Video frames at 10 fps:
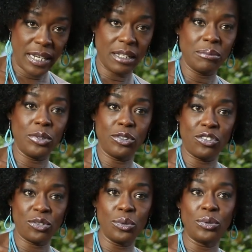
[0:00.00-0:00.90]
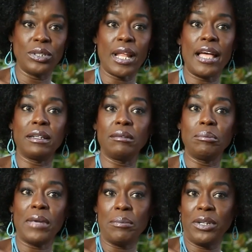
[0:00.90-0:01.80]
get up, go to school,
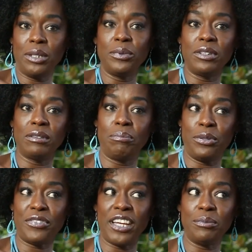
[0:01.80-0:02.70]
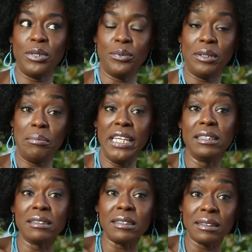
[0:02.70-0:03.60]
and my mother would provide me with
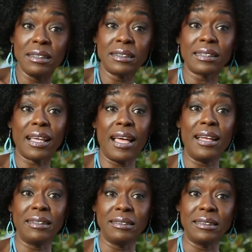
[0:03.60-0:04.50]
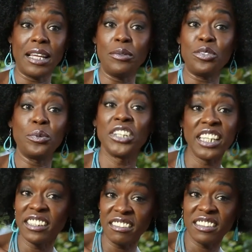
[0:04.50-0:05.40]
meals. And I was
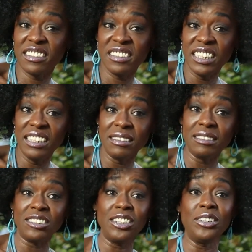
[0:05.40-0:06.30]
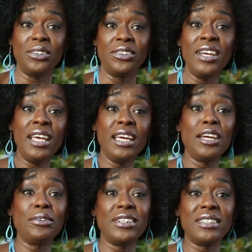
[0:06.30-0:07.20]
working at 13, so
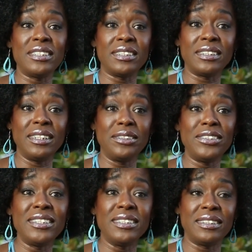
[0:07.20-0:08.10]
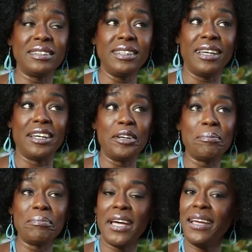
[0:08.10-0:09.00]
it was
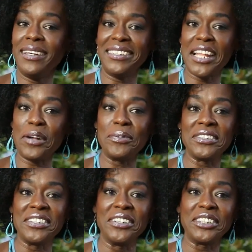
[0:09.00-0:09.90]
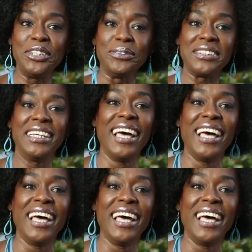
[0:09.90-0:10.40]
that was not cute.